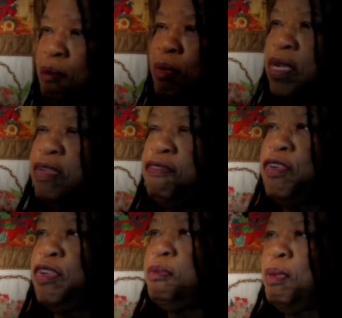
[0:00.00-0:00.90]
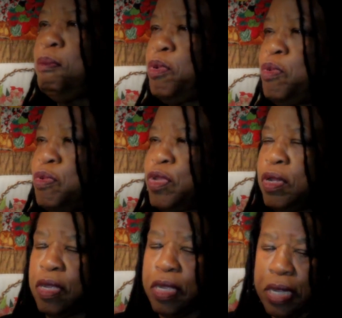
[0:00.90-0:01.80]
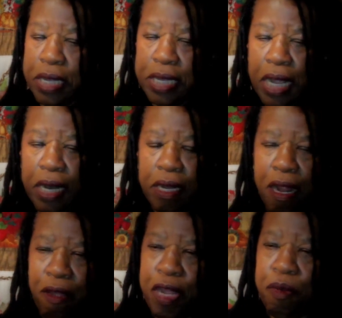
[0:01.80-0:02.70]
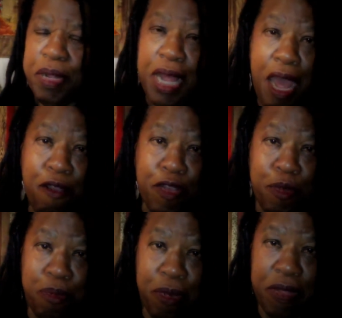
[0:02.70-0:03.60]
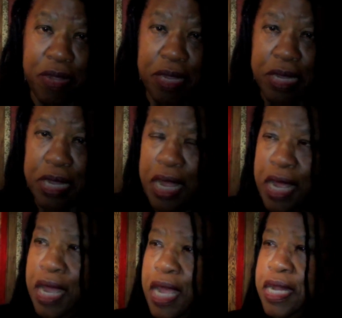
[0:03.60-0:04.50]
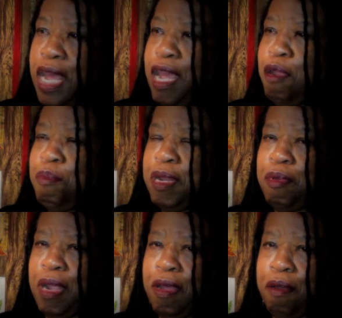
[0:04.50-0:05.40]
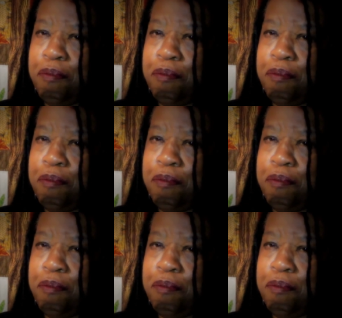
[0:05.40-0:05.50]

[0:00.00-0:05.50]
They're the first people to, to settle out here were the Harris brothers, and they had been uh,